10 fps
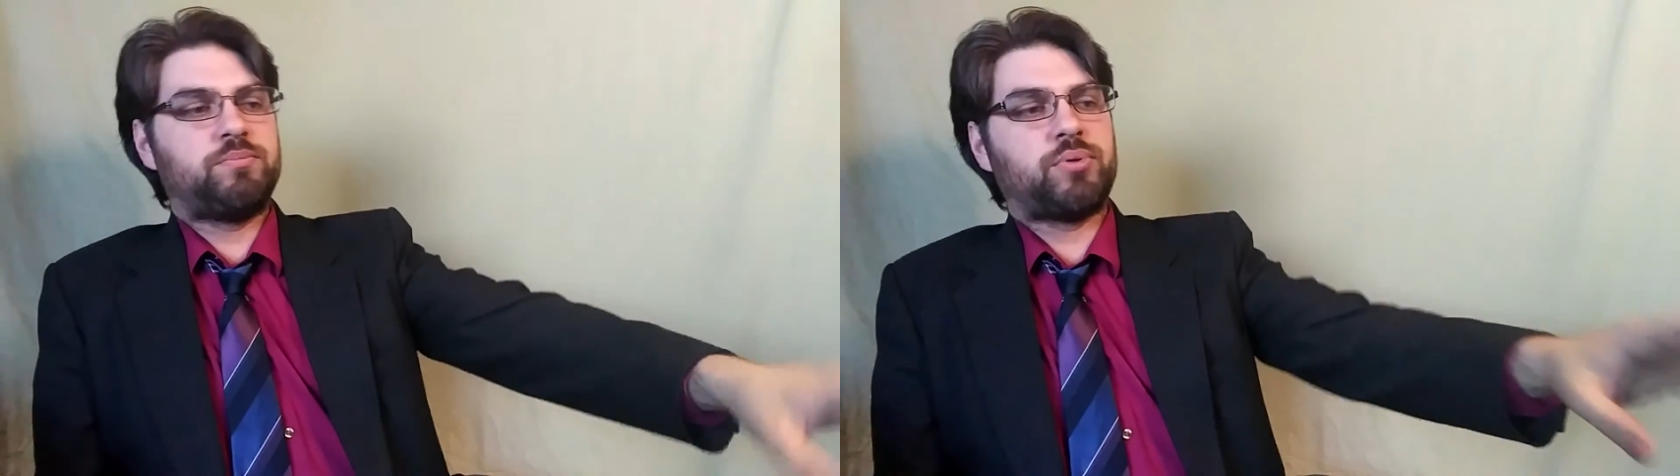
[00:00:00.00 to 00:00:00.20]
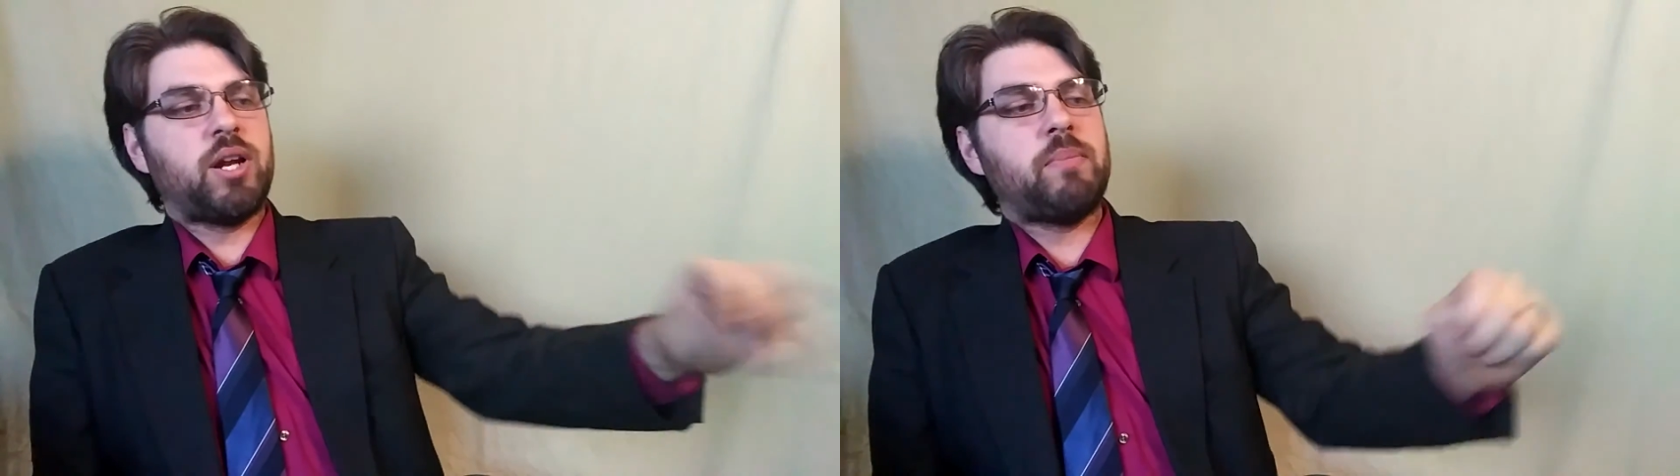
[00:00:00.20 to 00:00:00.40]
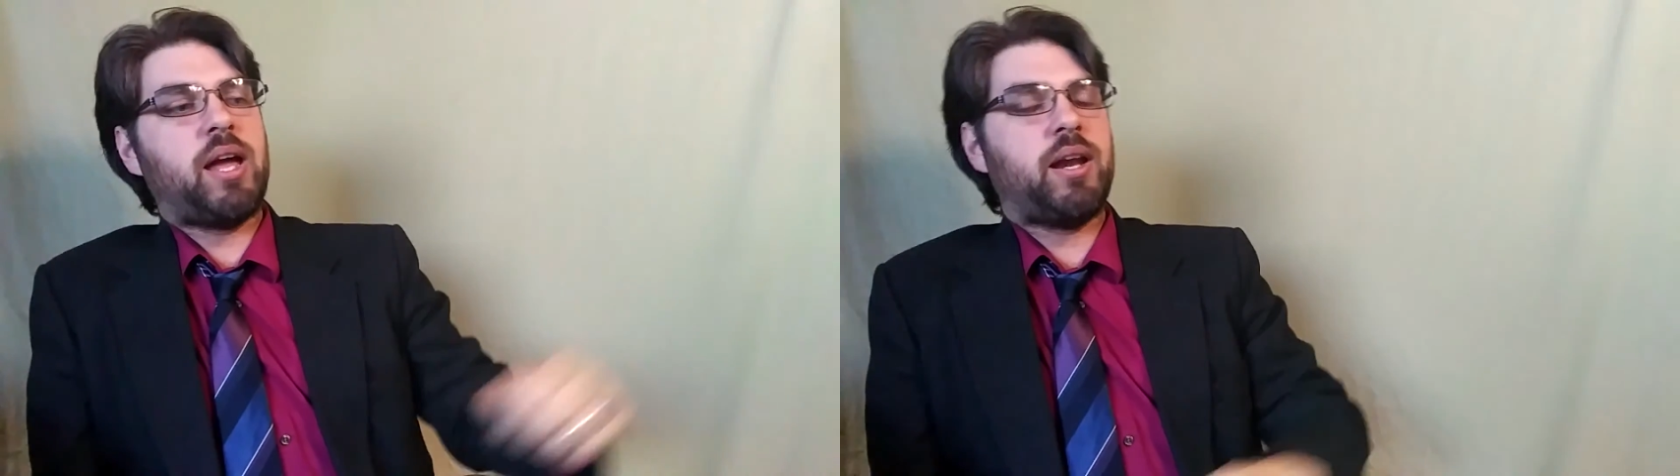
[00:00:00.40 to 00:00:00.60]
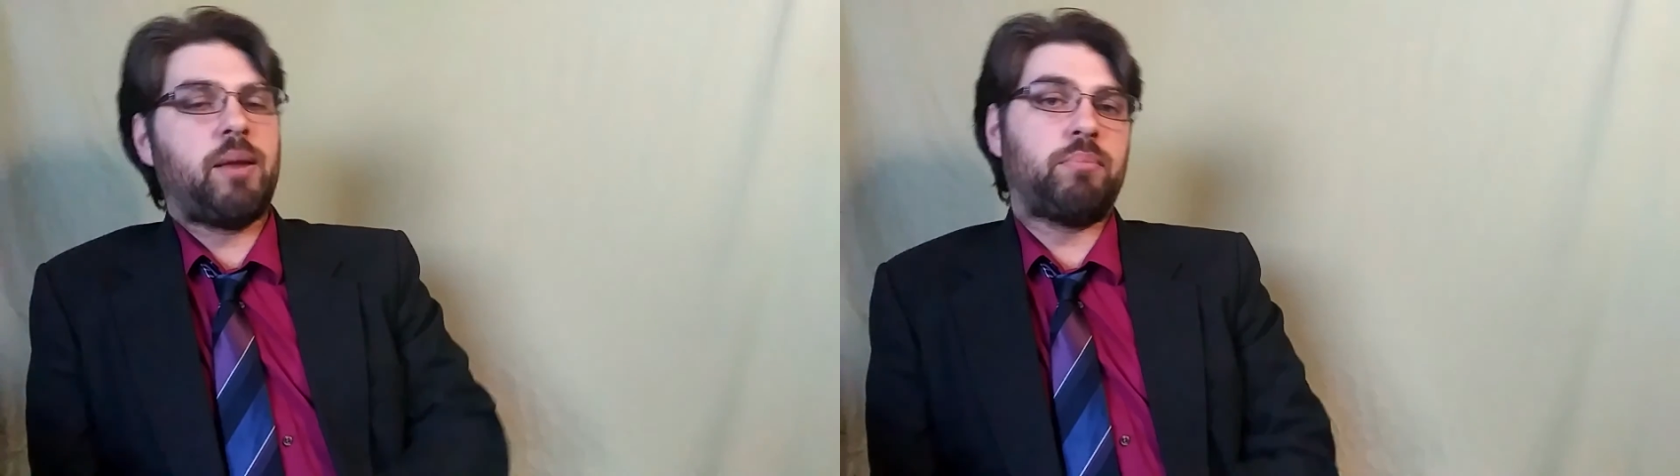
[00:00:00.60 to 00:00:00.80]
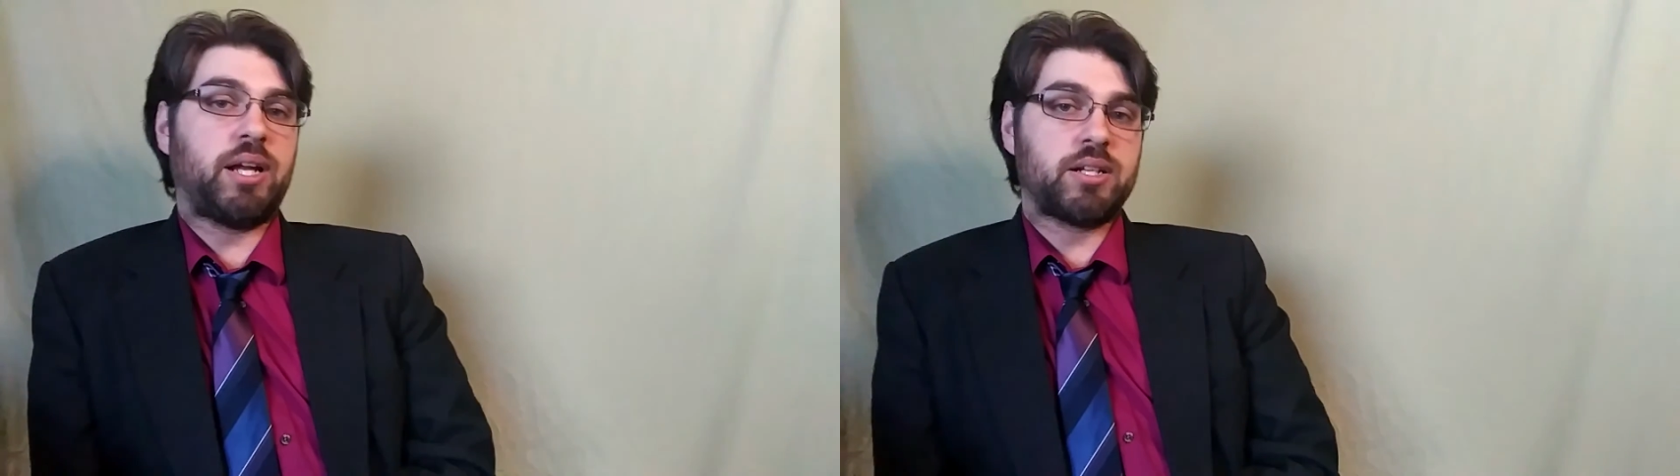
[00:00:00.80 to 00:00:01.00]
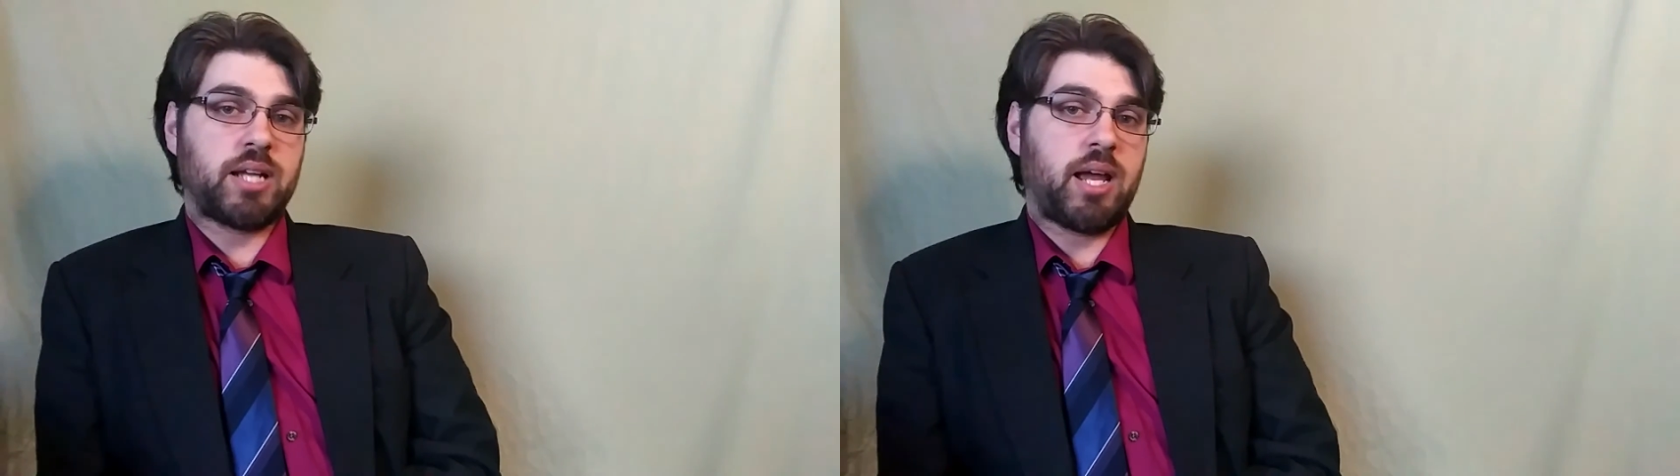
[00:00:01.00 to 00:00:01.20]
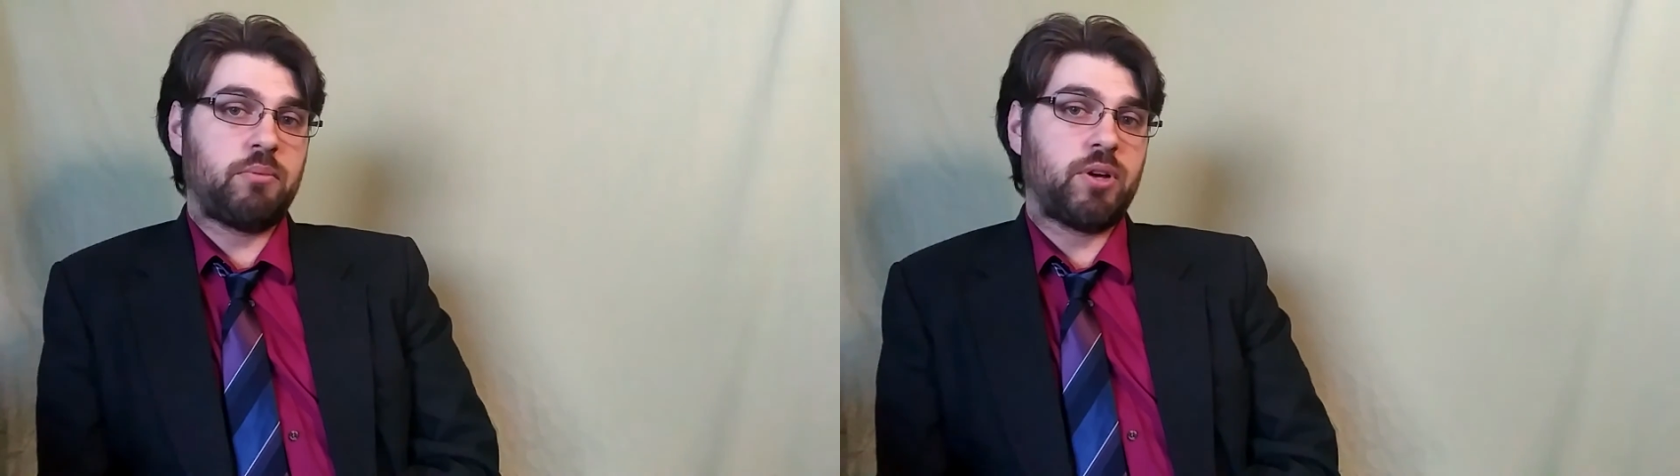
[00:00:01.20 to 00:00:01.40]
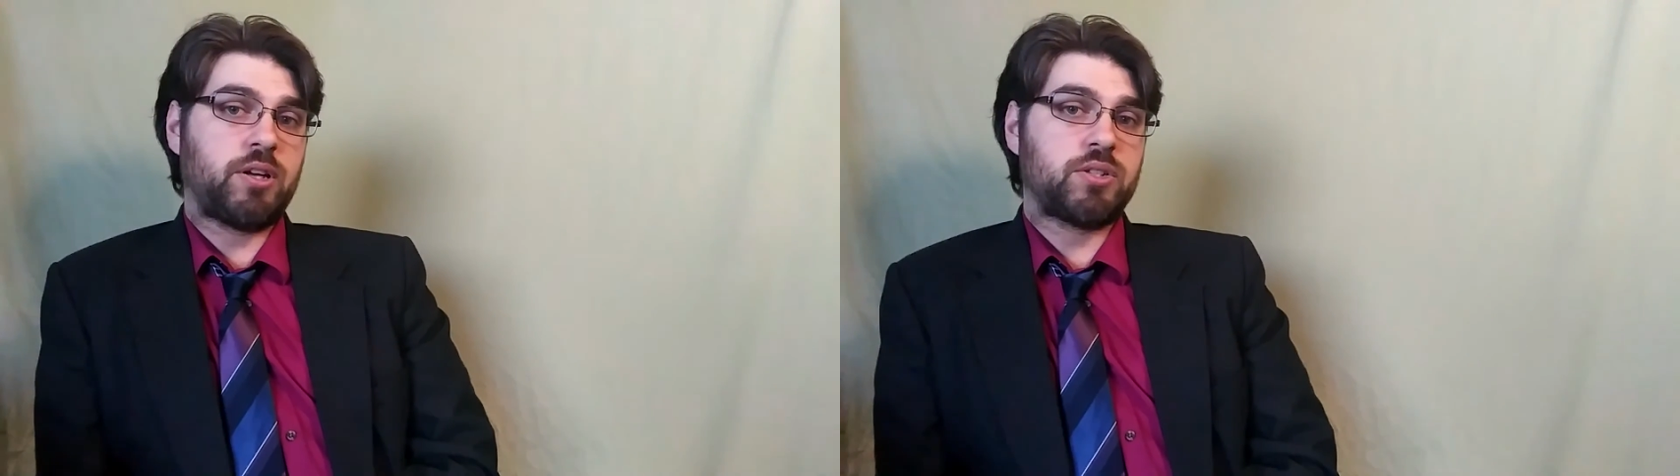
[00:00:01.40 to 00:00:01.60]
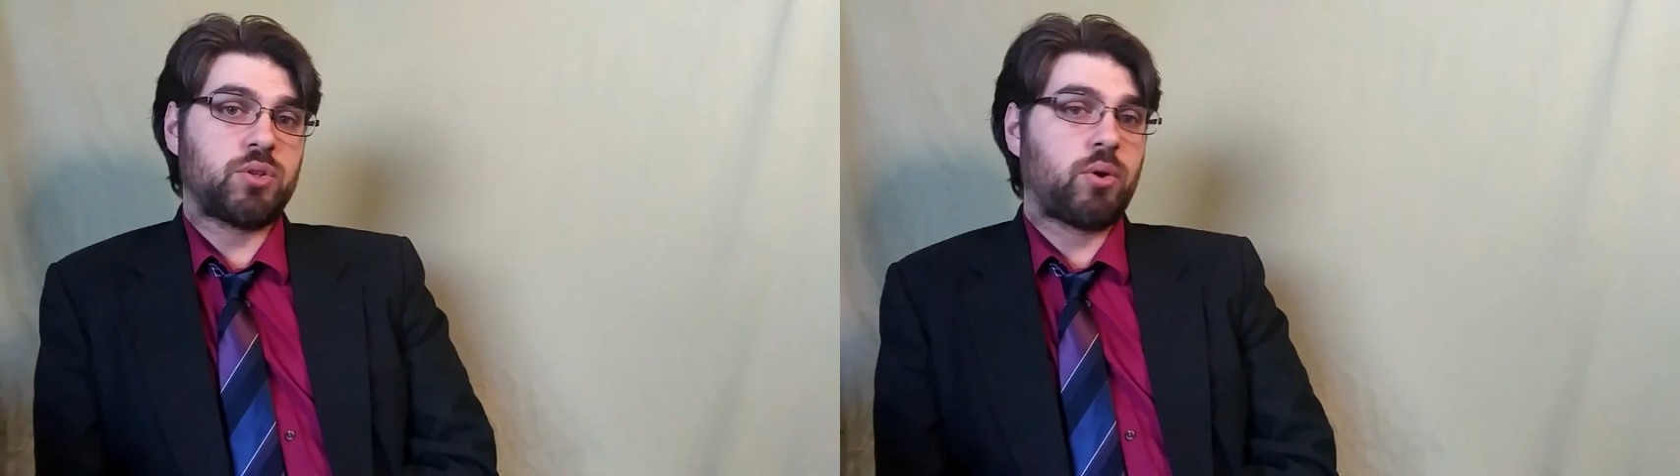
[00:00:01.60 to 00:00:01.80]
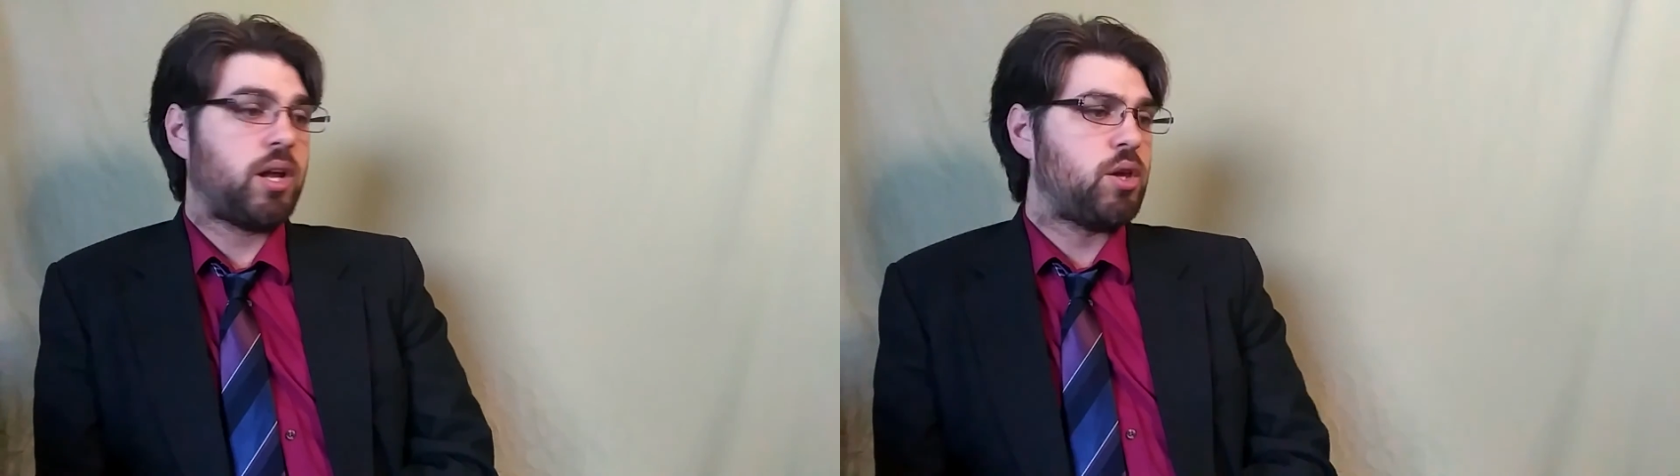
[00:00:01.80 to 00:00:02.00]
pre-made player's handbook
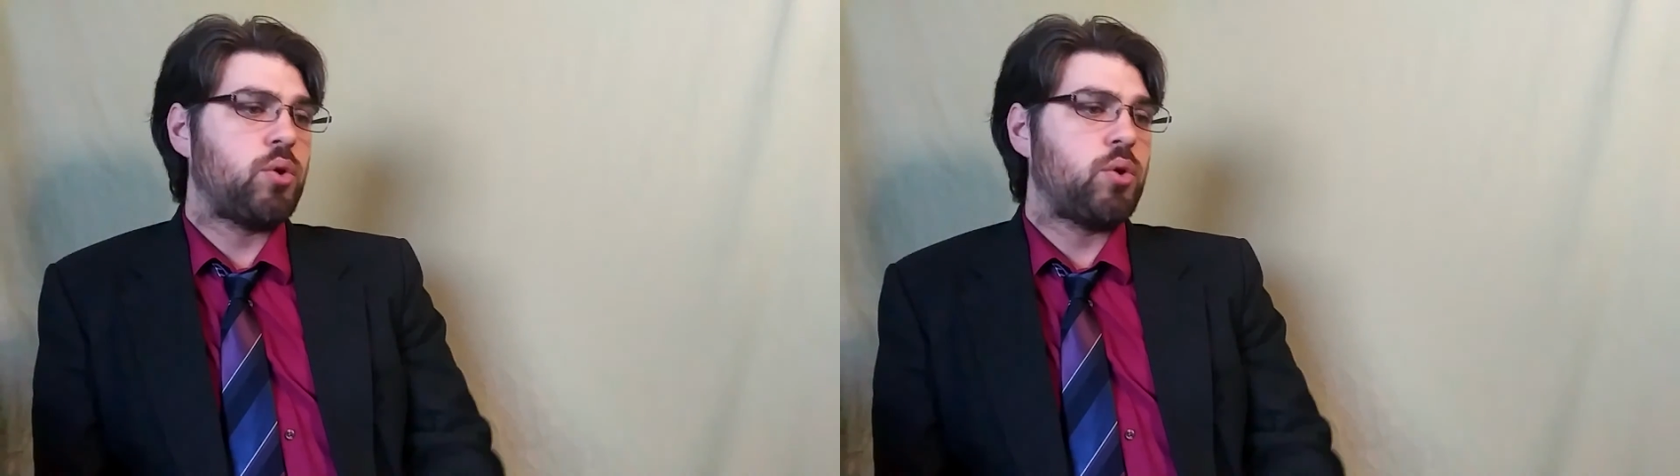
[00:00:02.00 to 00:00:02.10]
story,